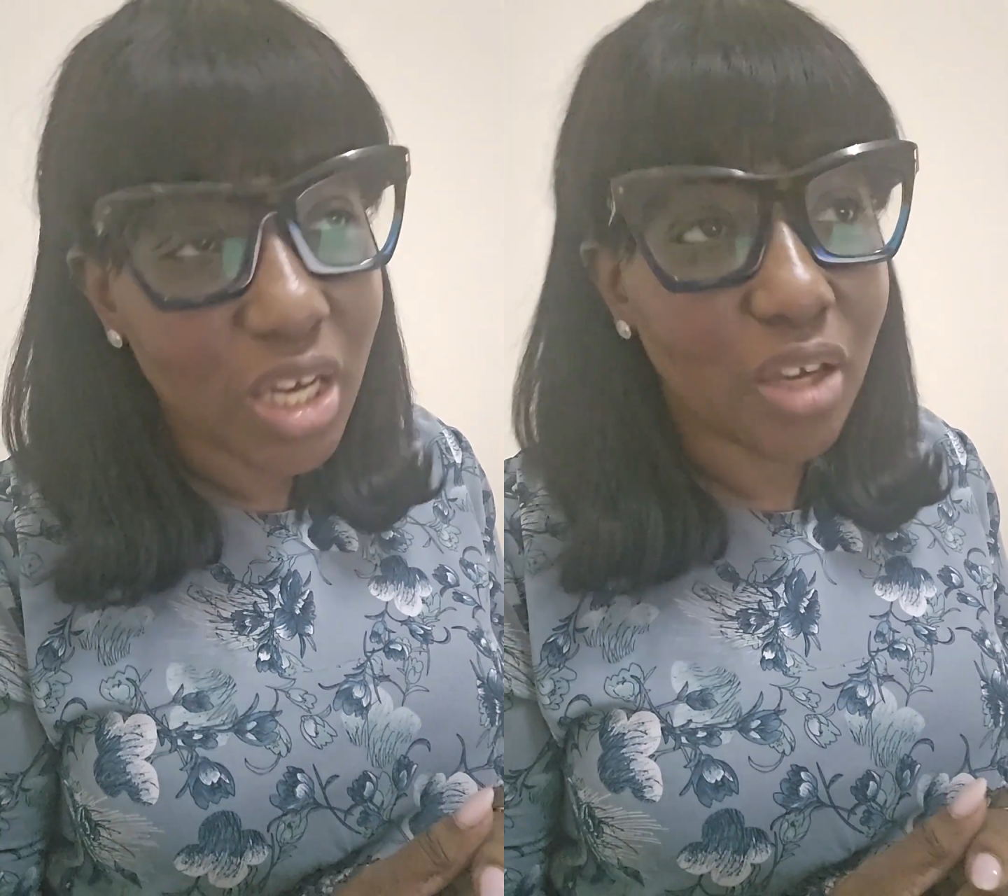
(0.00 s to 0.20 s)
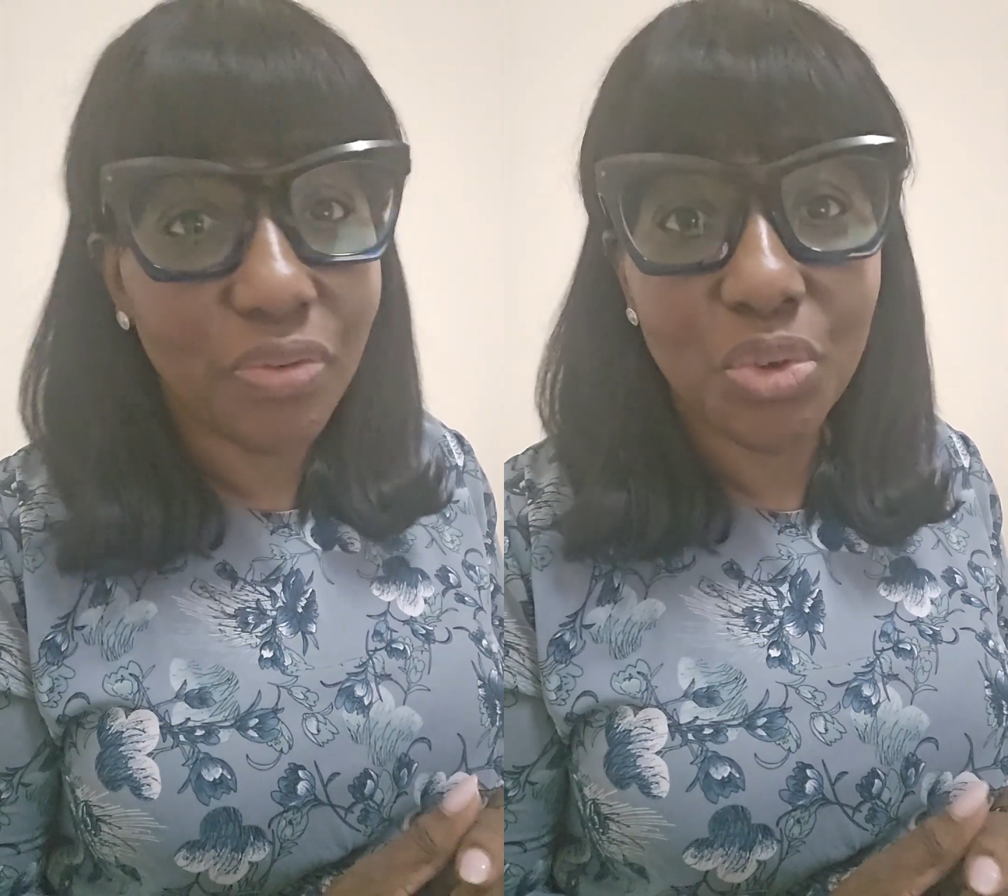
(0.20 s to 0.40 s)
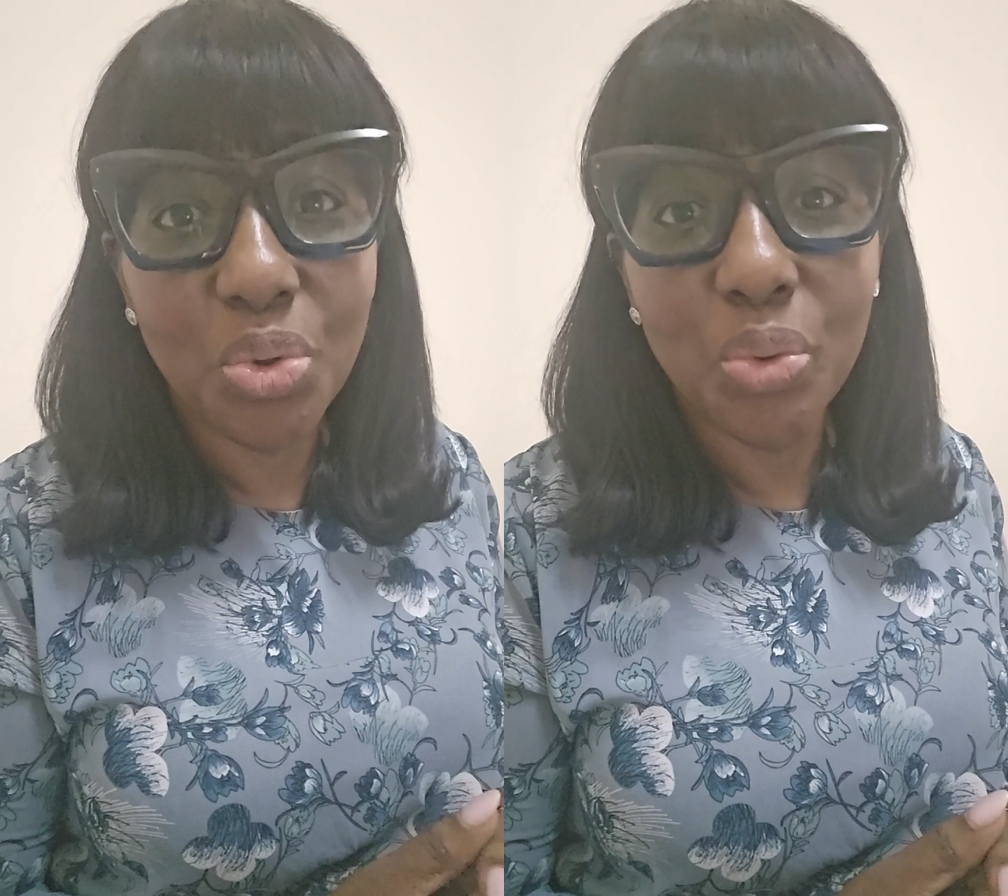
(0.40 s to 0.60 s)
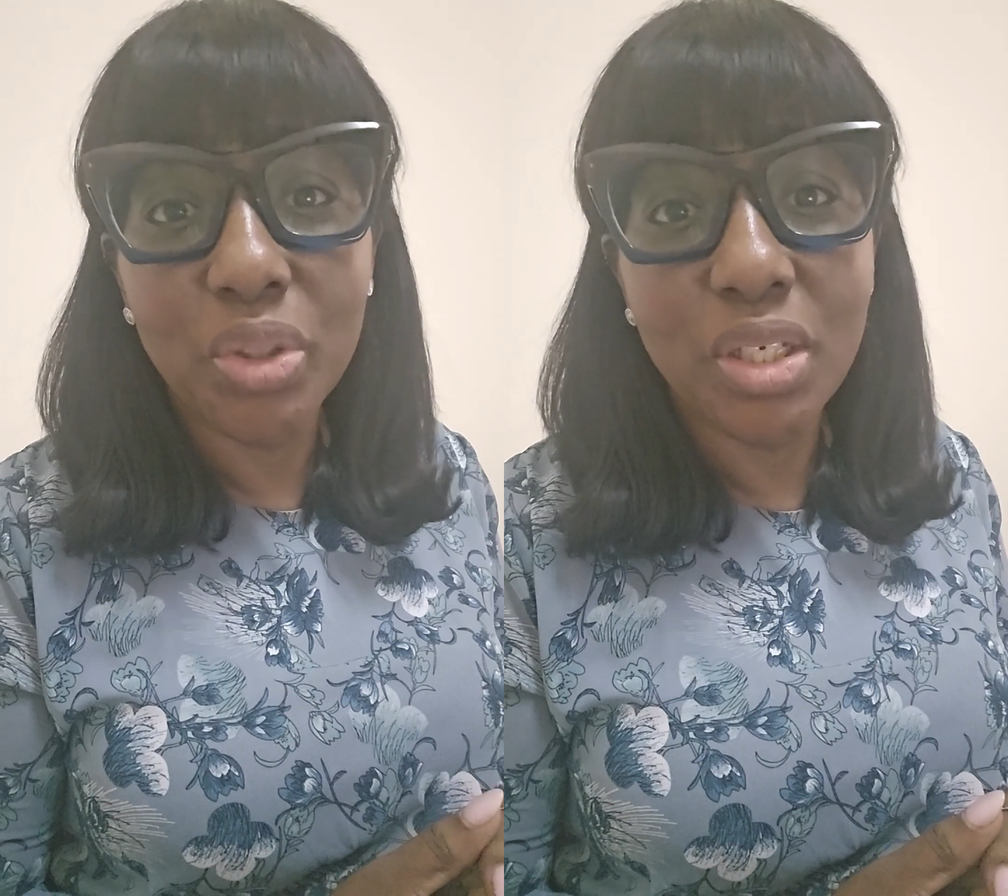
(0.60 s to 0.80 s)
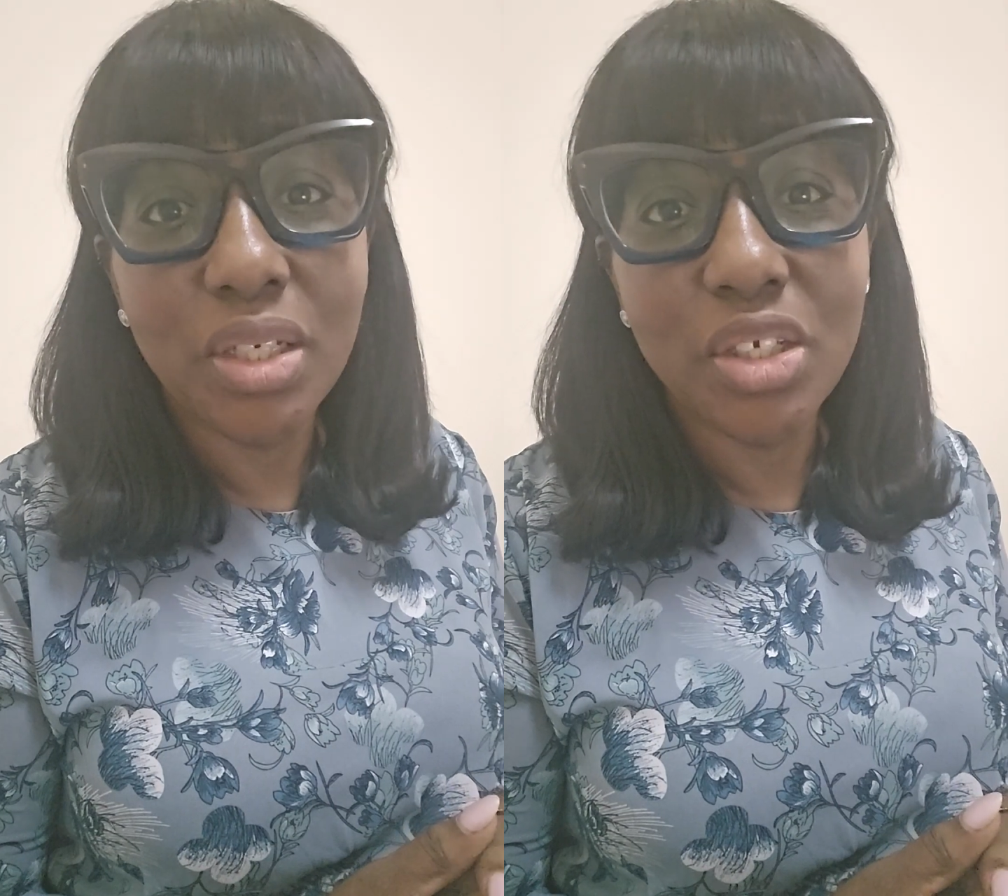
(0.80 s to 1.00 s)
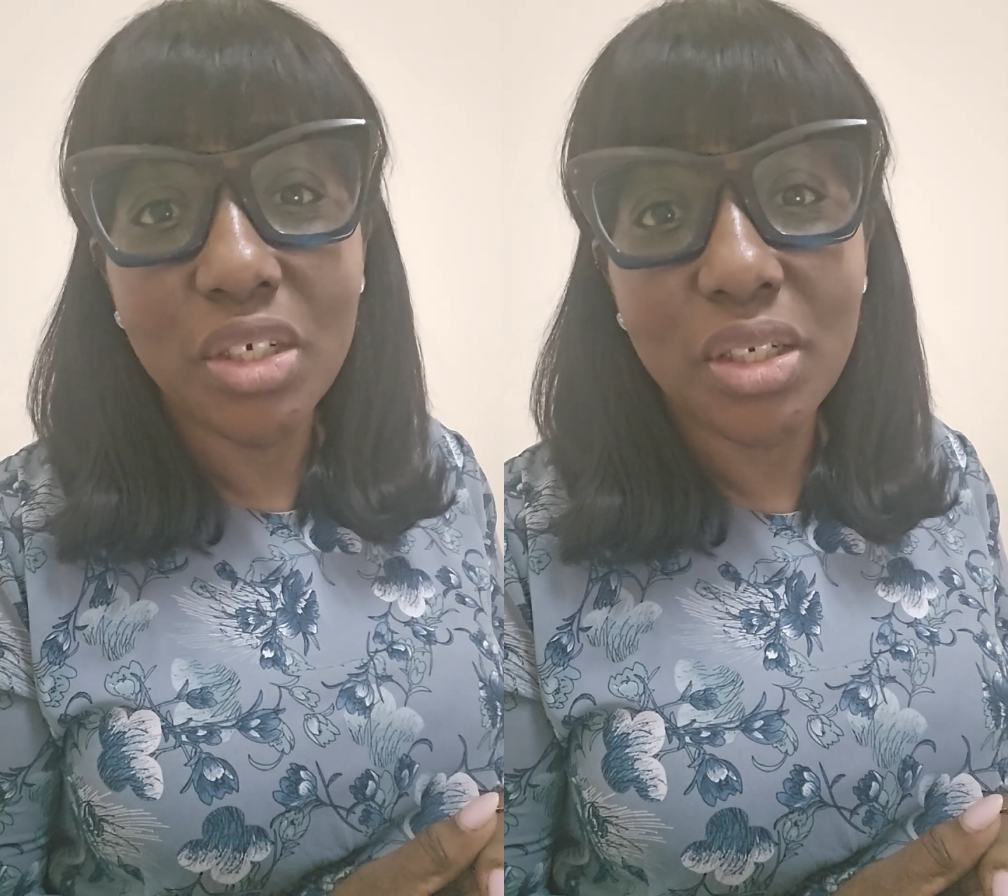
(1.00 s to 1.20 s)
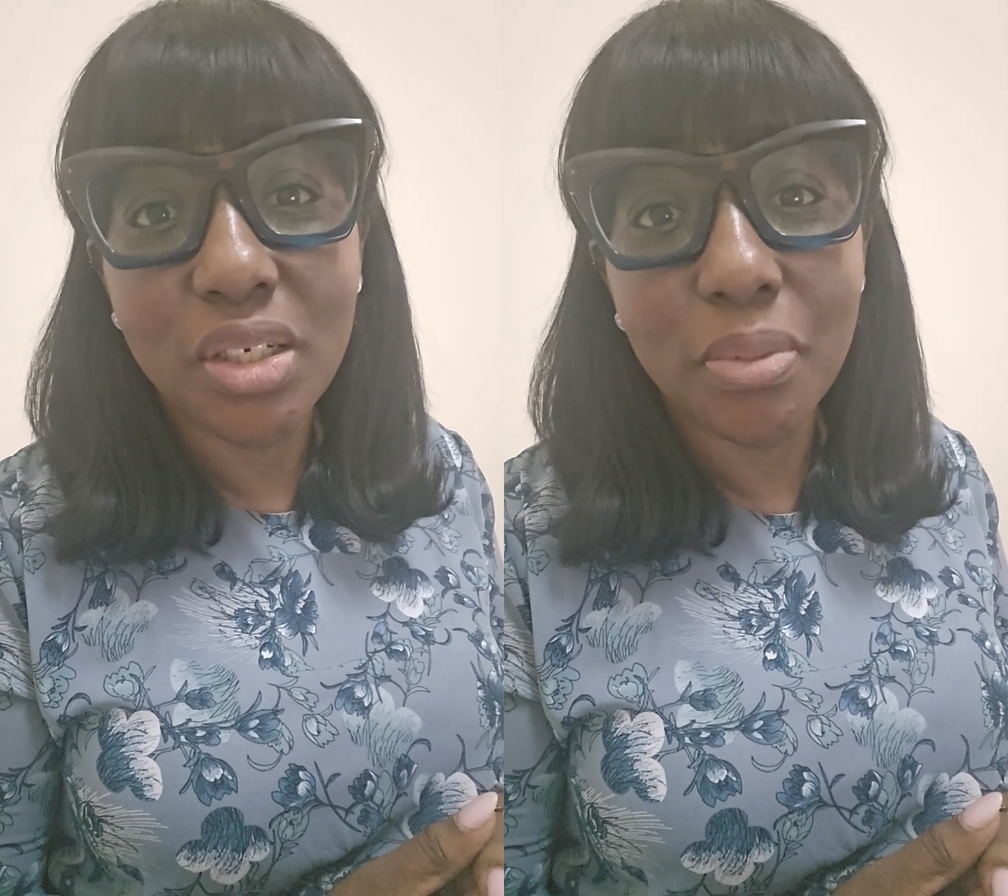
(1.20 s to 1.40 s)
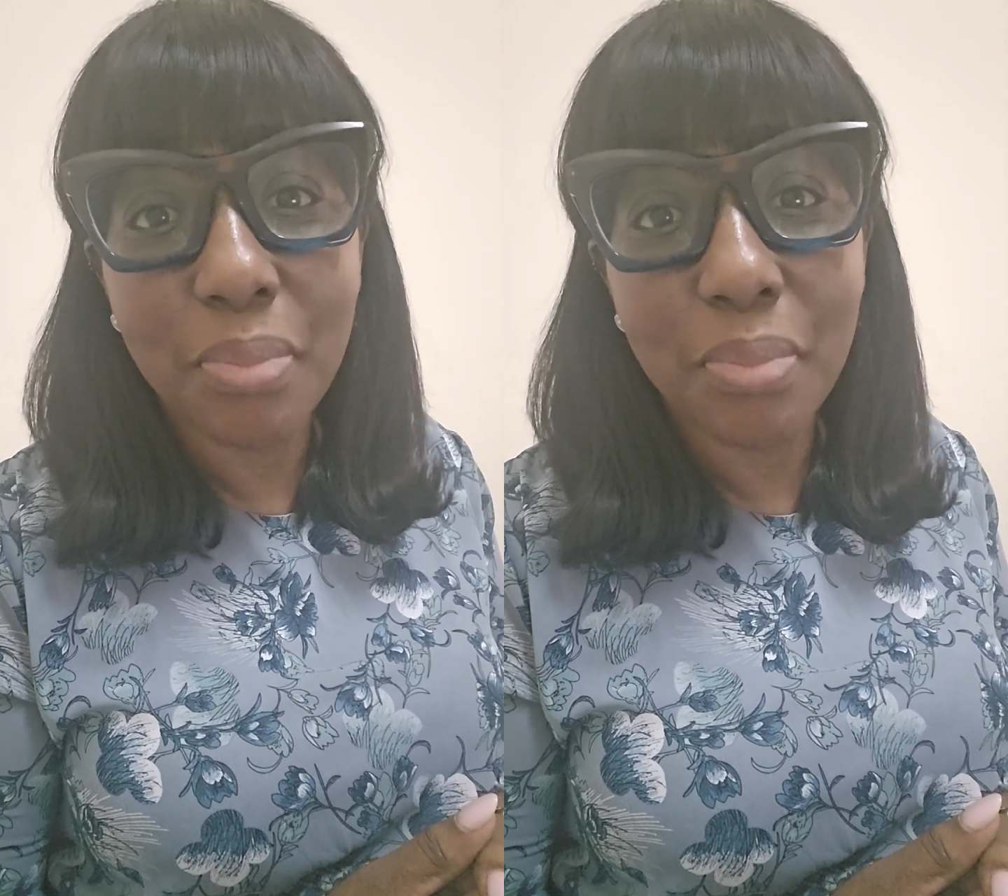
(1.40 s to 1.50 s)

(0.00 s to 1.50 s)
If you don't teach